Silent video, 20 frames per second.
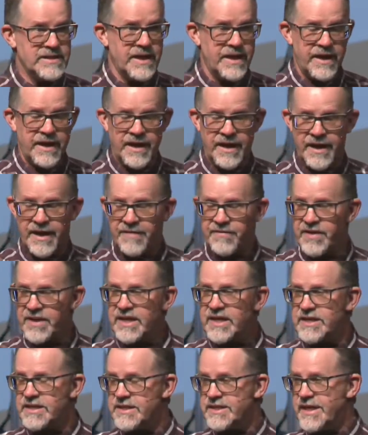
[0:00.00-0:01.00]
I have a
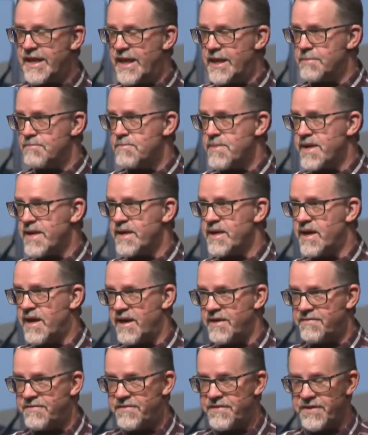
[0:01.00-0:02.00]
contentment,
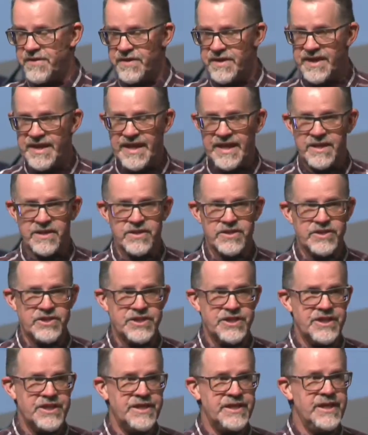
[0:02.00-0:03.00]
I feel
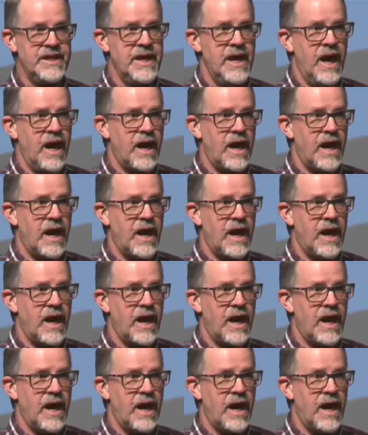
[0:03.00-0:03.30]
energy,